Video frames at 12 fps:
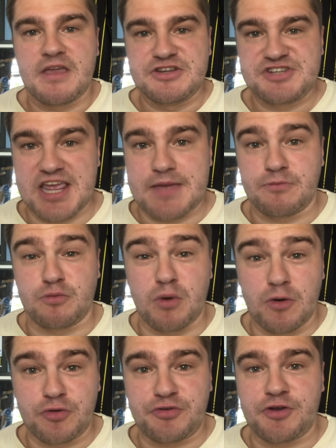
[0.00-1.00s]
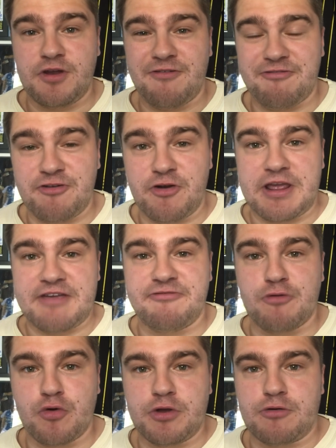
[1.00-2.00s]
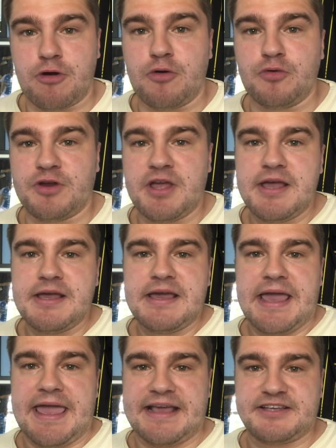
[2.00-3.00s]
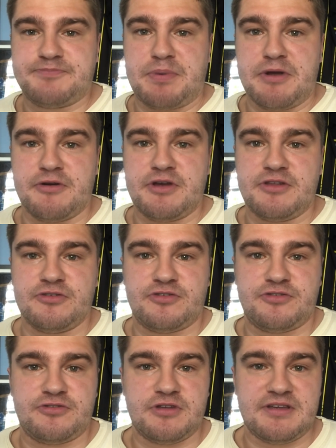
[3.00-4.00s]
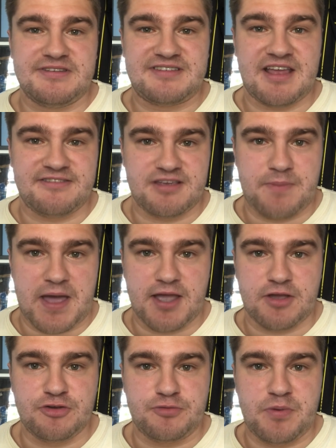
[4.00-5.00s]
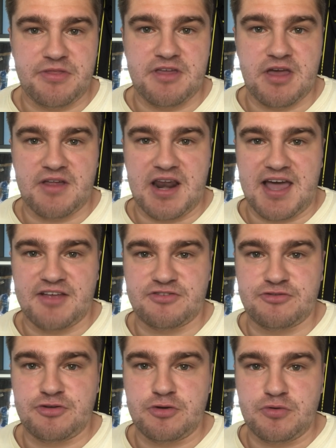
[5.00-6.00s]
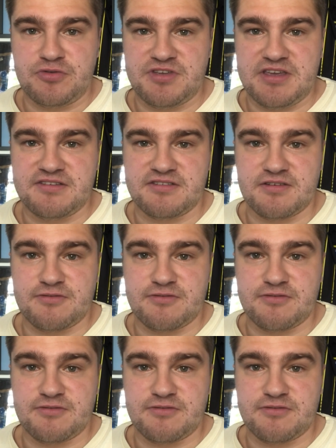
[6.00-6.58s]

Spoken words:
James Wilson, a 34-year-old experienced centre-back who's been there the last two seasons.